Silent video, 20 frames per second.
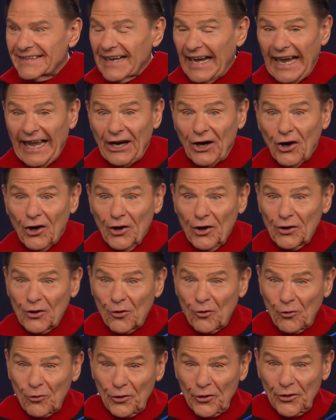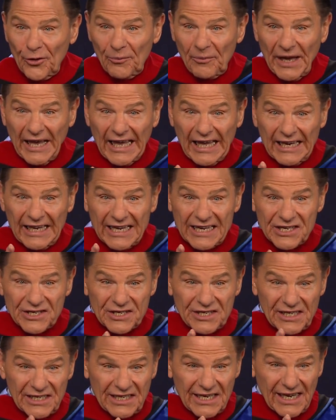And look where the man is
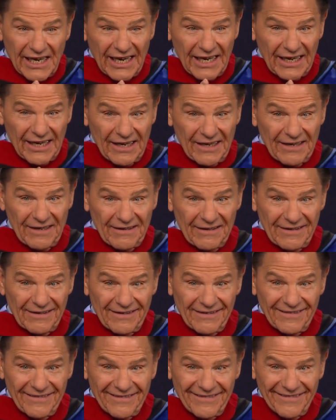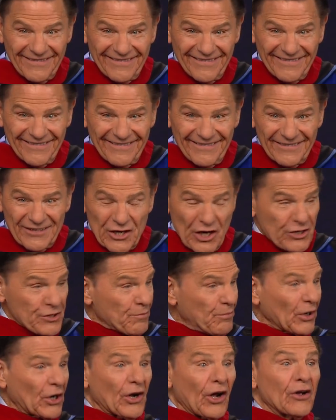today.
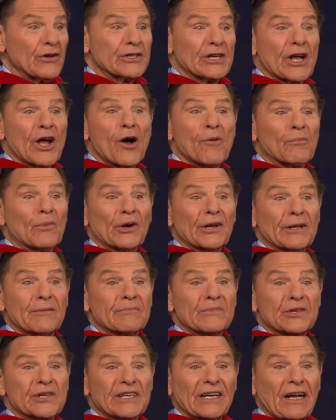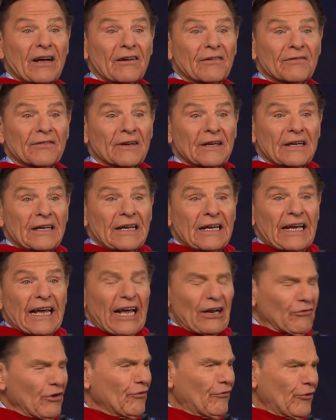Just because he humbled himself
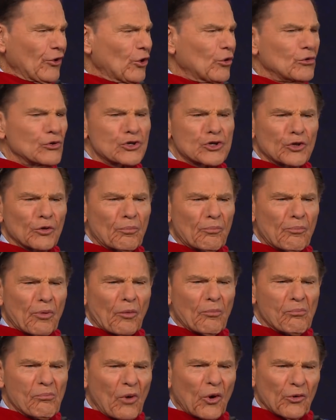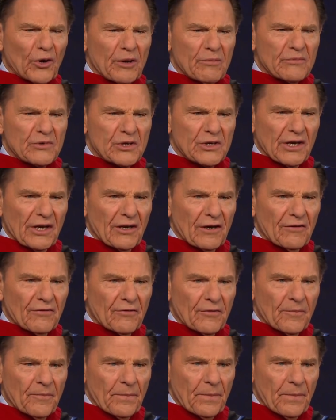and refused to promote himself.